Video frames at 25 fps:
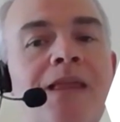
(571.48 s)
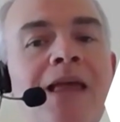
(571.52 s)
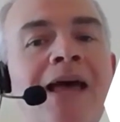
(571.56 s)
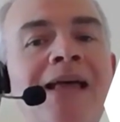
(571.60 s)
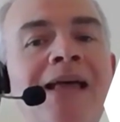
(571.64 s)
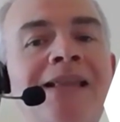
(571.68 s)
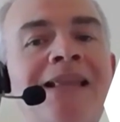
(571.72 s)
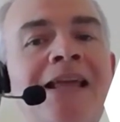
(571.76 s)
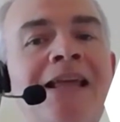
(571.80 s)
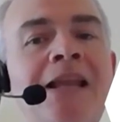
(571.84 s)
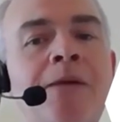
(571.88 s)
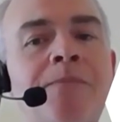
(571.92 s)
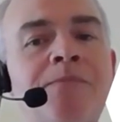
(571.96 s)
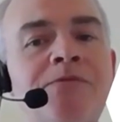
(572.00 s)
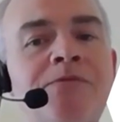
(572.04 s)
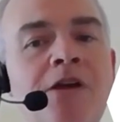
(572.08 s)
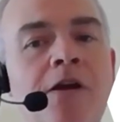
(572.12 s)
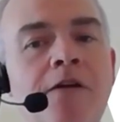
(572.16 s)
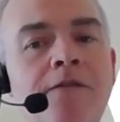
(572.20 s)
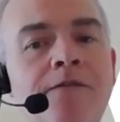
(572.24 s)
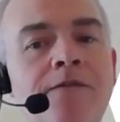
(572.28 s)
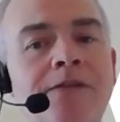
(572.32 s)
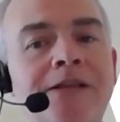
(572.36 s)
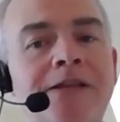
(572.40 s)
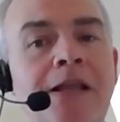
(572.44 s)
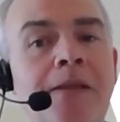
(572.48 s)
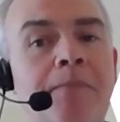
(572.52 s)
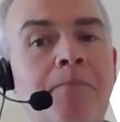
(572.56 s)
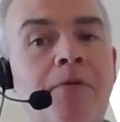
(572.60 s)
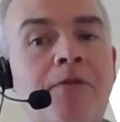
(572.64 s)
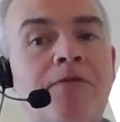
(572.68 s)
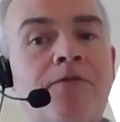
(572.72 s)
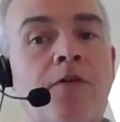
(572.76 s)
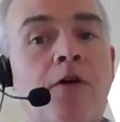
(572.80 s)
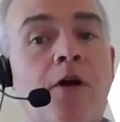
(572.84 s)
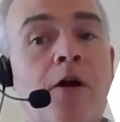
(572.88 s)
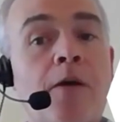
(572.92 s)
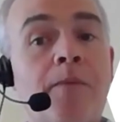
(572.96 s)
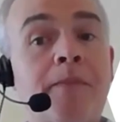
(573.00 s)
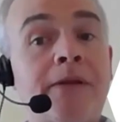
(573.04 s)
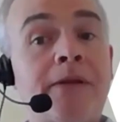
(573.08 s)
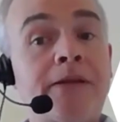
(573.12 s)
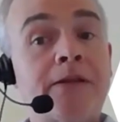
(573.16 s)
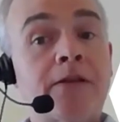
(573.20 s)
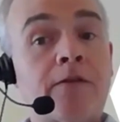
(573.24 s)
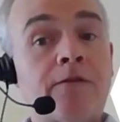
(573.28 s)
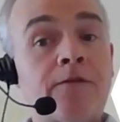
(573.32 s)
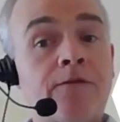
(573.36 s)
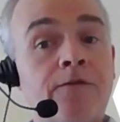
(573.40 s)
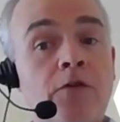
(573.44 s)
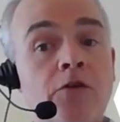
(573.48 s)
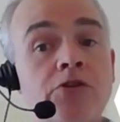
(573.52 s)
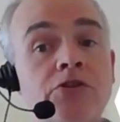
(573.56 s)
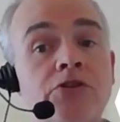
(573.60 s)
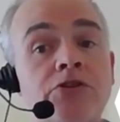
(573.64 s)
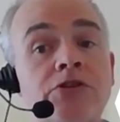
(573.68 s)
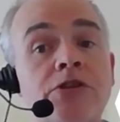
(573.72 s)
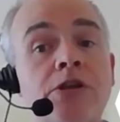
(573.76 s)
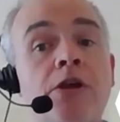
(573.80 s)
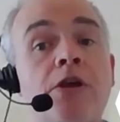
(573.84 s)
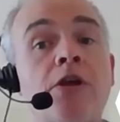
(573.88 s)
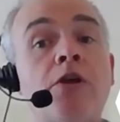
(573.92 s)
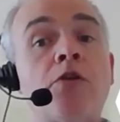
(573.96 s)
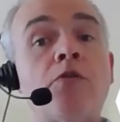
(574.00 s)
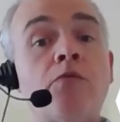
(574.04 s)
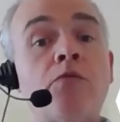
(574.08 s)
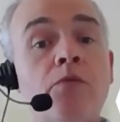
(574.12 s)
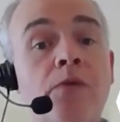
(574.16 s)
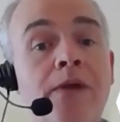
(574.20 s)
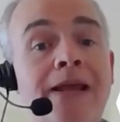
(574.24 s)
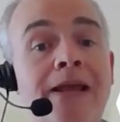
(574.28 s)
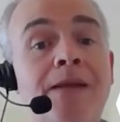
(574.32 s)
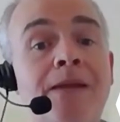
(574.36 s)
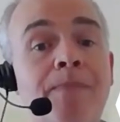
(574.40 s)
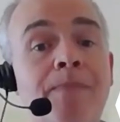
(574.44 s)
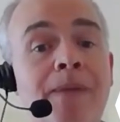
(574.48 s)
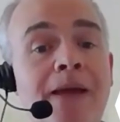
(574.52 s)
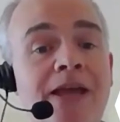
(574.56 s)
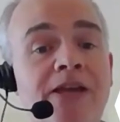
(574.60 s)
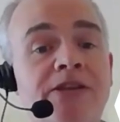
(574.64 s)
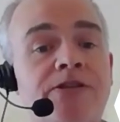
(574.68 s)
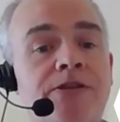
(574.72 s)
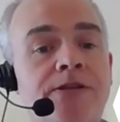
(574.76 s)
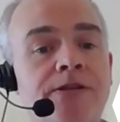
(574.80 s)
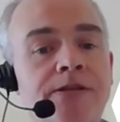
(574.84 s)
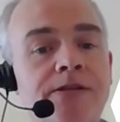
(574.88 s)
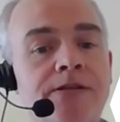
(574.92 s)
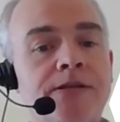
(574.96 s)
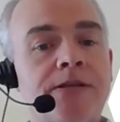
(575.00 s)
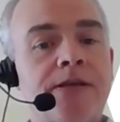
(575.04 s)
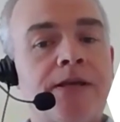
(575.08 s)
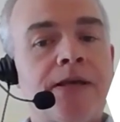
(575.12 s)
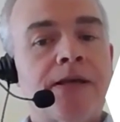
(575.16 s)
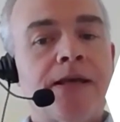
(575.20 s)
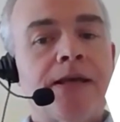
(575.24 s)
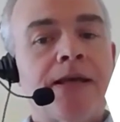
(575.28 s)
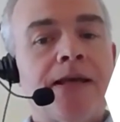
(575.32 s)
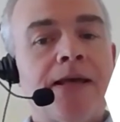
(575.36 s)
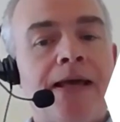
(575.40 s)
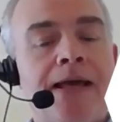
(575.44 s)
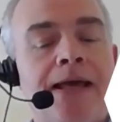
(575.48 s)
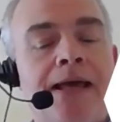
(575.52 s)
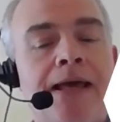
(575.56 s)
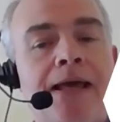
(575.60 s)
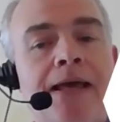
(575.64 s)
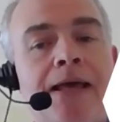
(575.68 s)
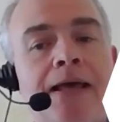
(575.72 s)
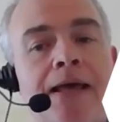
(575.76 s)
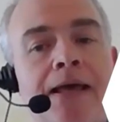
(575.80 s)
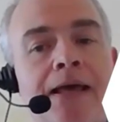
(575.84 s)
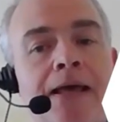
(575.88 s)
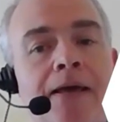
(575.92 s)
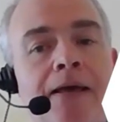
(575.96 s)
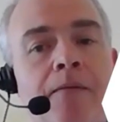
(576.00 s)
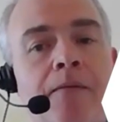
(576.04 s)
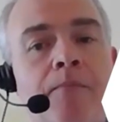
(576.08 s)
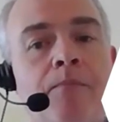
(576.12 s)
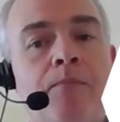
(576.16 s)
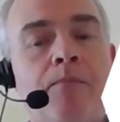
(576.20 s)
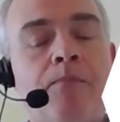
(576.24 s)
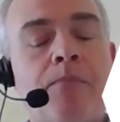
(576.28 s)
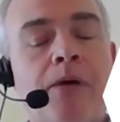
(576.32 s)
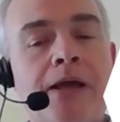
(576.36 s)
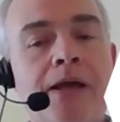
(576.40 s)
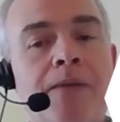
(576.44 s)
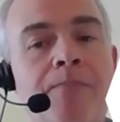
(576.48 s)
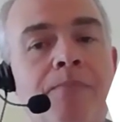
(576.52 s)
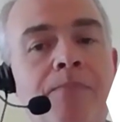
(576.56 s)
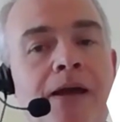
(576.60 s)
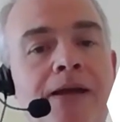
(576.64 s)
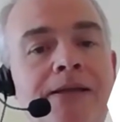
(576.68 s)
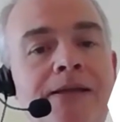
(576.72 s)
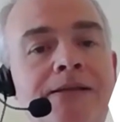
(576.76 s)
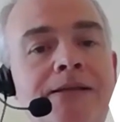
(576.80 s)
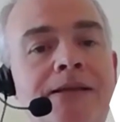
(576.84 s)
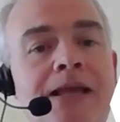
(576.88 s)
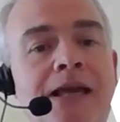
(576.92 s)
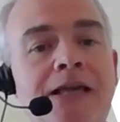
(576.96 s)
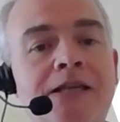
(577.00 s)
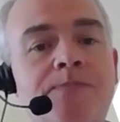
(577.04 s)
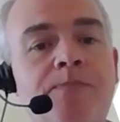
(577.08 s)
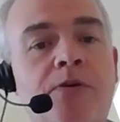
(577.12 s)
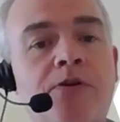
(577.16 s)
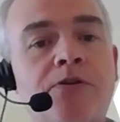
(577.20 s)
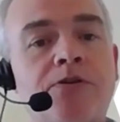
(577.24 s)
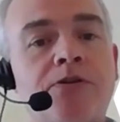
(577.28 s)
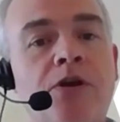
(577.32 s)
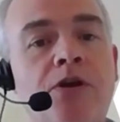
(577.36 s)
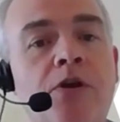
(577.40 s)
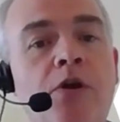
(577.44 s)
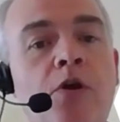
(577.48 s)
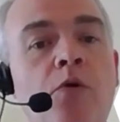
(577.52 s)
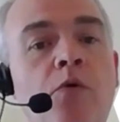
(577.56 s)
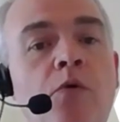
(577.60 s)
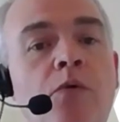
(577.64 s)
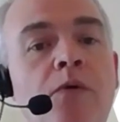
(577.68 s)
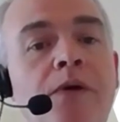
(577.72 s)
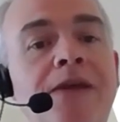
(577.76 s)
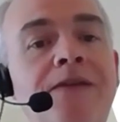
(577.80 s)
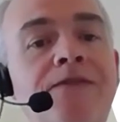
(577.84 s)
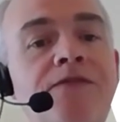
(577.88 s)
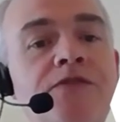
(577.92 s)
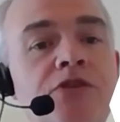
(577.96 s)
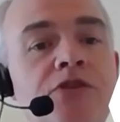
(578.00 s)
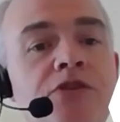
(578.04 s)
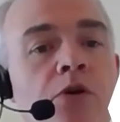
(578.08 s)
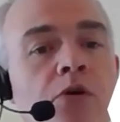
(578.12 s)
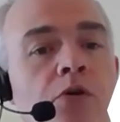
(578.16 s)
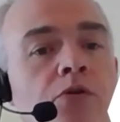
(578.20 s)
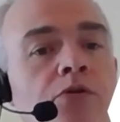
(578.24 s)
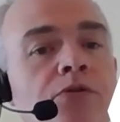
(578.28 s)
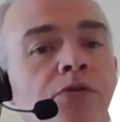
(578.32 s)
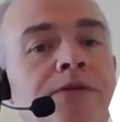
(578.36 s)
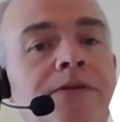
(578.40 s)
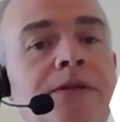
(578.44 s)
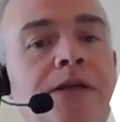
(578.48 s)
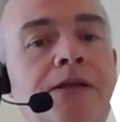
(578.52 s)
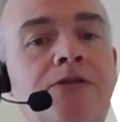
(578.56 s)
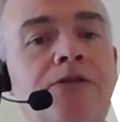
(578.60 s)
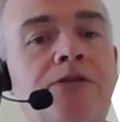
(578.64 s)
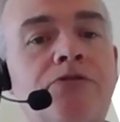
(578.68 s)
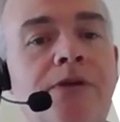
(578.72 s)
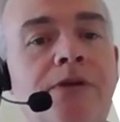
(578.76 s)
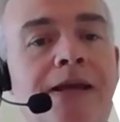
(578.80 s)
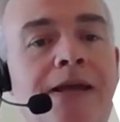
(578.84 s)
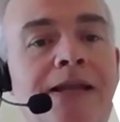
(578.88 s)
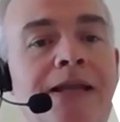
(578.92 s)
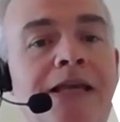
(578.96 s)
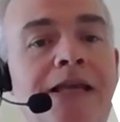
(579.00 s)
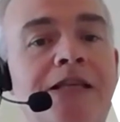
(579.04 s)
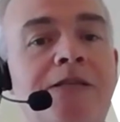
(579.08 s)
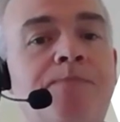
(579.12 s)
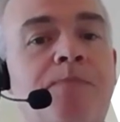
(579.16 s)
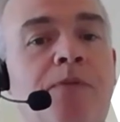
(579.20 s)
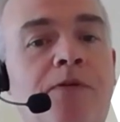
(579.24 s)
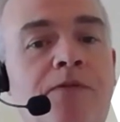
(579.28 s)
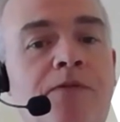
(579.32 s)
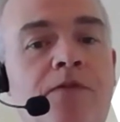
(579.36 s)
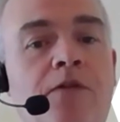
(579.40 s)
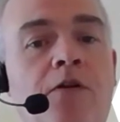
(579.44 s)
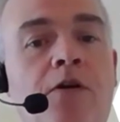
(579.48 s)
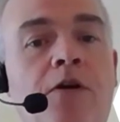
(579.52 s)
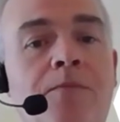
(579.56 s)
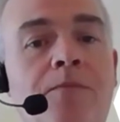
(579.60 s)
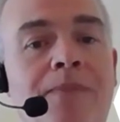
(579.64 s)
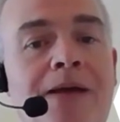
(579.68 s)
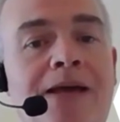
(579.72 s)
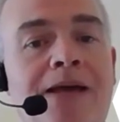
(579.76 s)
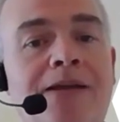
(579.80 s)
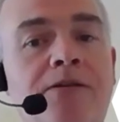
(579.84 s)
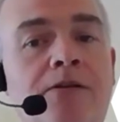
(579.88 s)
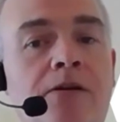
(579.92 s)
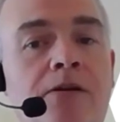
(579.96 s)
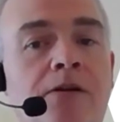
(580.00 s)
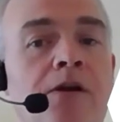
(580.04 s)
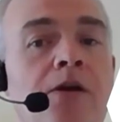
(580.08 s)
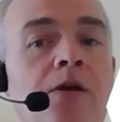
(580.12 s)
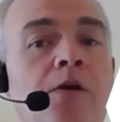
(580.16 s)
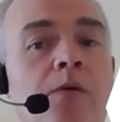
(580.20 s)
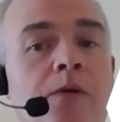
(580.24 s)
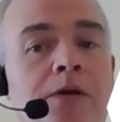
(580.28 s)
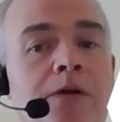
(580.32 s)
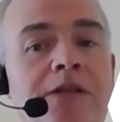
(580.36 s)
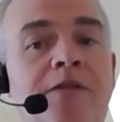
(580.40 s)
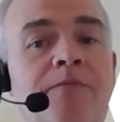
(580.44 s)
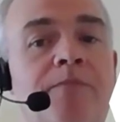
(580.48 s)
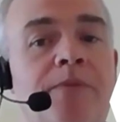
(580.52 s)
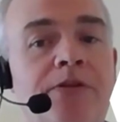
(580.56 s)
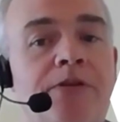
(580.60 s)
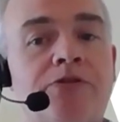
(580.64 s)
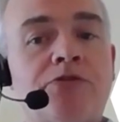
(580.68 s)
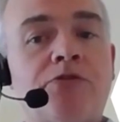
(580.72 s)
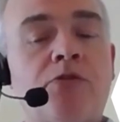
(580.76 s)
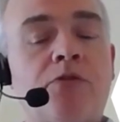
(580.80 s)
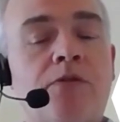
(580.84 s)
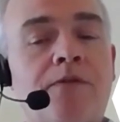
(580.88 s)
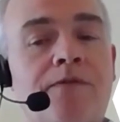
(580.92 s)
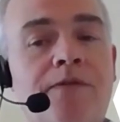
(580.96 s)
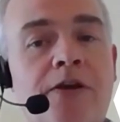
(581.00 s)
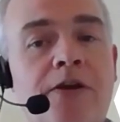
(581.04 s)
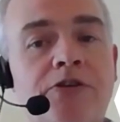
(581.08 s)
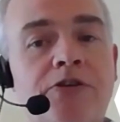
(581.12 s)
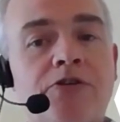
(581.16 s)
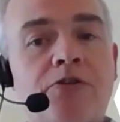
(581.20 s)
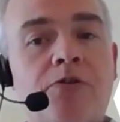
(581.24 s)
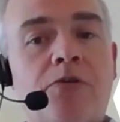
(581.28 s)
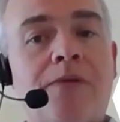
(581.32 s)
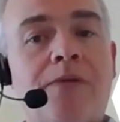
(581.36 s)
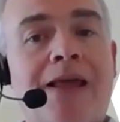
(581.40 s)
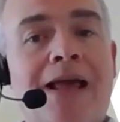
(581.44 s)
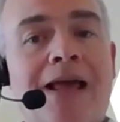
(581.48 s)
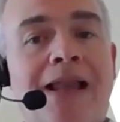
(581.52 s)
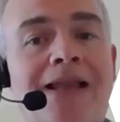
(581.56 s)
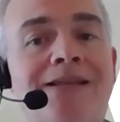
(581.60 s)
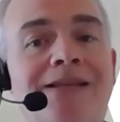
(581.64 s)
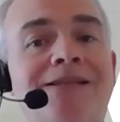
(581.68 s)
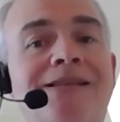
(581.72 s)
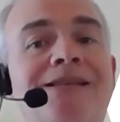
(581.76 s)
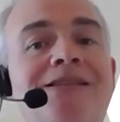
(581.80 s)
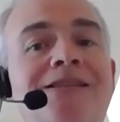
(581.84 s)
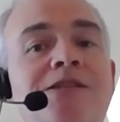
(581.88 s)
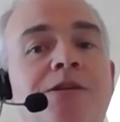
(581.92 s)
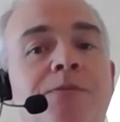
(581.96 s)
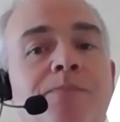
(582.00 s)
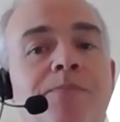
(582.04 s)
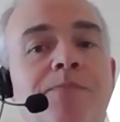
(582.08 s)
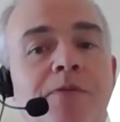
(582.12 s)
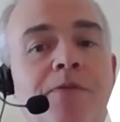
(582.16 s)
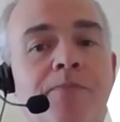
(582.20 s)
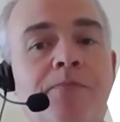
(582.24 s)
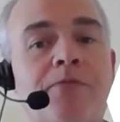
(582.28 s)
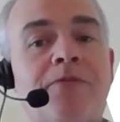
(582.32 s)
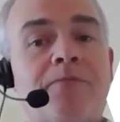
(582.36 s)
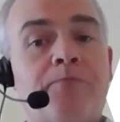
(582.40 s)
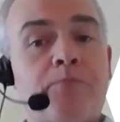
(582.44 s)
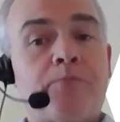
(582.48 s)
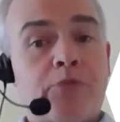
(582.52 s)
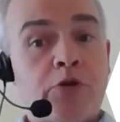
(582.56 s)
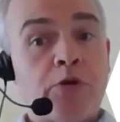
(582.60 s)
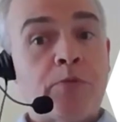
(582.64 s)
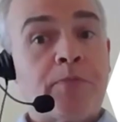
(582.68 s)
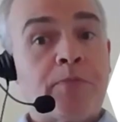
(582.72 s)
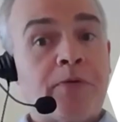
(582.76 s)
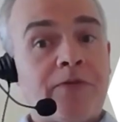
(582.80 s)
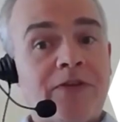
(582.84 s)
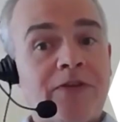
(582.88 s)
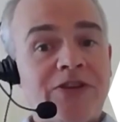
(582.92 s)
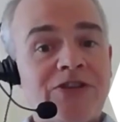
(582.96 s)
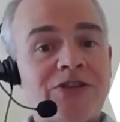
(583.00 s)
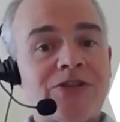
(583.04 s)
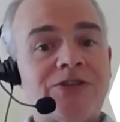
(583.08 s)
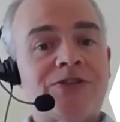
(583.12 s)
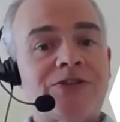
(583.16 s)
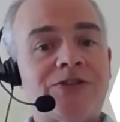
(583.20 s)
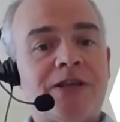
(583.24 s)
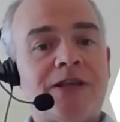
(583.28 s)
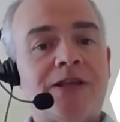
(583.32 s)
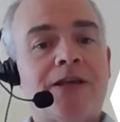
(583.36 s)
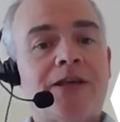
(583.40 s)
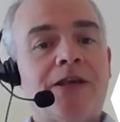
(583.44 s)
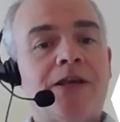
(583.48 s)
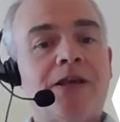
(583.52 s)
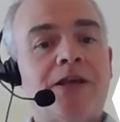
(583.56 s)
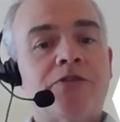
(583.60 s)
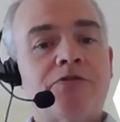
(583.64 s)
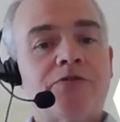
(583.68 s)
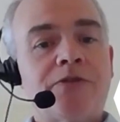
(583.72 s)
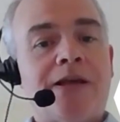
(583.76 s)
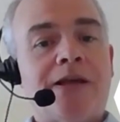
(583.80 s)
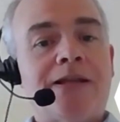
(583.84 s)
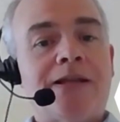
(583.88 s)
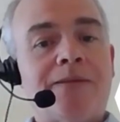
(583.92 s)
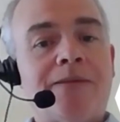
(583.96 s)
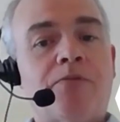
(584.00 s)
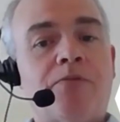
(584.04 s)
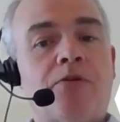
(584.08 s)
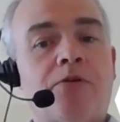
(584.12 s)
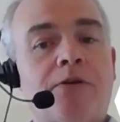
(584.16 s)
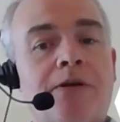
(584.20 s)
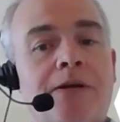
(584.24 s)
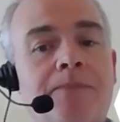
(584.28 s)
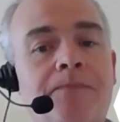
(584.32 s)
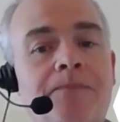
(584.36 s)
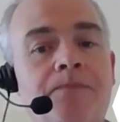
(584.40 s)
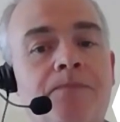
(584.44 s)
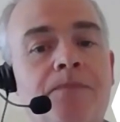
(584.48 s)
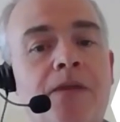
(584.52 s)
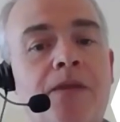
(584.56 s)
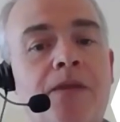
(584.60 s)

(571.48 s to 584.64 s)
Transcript: and then observing them performing their first real patient uh, uh, by a blinded expert, we've shown that trainees perform better when they've been through a virtual reality to, pro to proficiency training program.